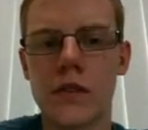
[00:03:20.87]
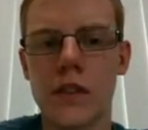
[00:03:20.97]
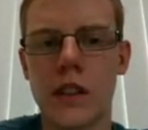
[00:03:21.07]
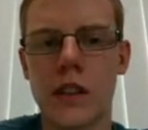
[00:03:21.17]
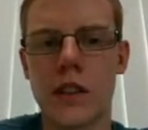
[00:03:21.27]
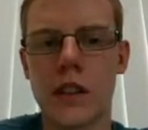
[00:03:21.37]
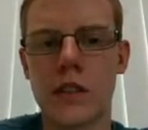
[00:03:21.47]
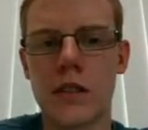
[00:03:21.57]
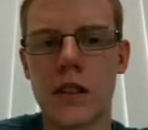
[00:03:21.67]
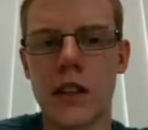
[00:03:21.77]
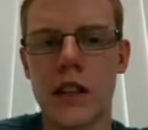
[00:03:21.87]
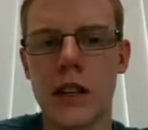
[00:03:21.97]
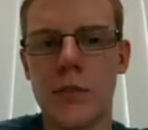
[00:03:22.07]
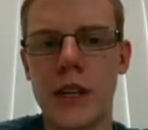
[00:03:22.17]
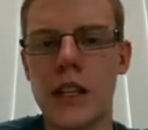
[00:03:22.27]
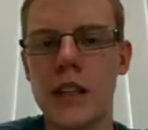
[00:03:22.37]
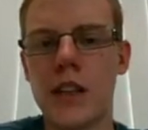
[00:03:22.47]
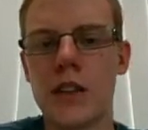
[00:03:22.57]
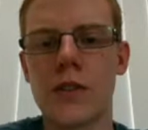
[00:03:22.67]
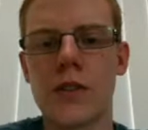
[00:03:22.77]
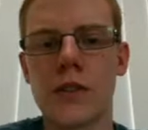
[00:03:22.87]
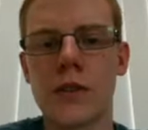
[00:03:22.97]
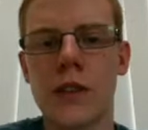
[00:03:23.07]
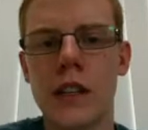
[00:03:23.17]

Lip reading: I know that's an R, P goes to